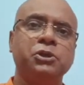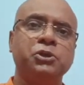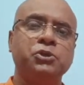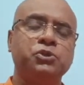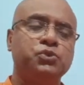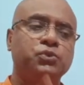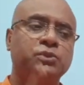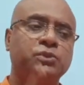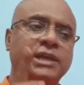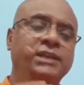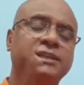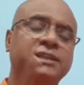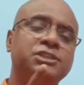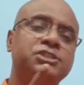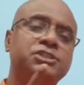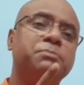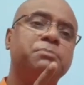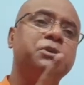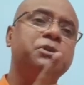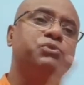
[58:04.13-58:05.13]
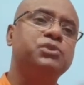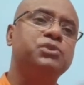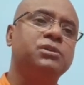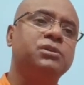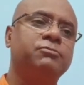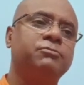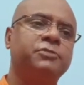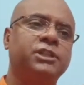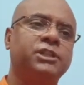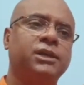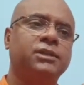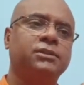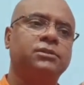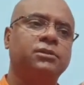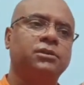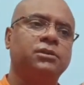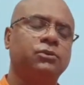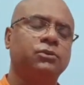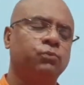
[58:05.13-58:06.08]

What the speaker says: So that is the beauty of Vedanta.